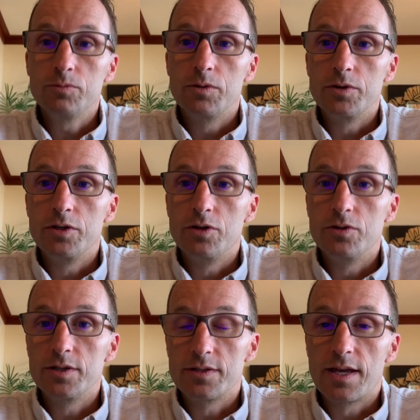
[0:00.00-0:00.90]
What we
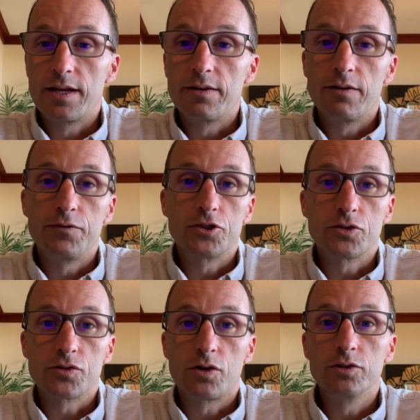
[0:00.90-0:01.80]
know is that
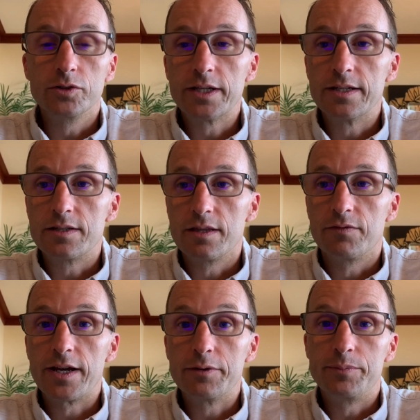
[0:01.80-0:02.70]
officials are looking into the
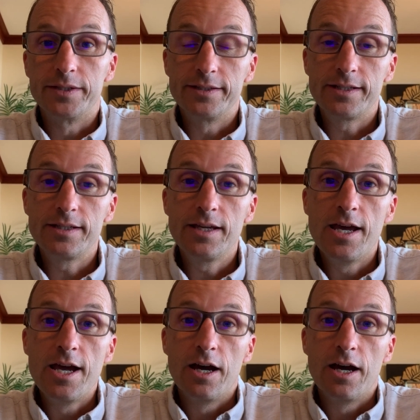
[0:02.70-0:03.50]
viability